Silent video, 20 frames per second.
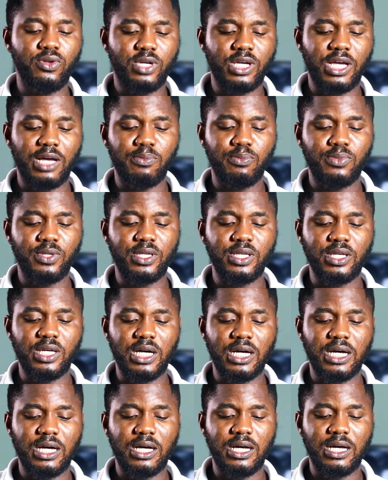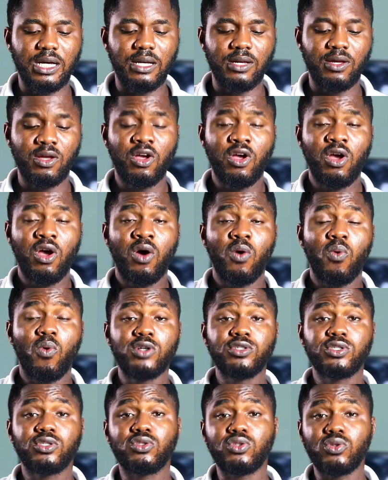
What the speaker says: can be once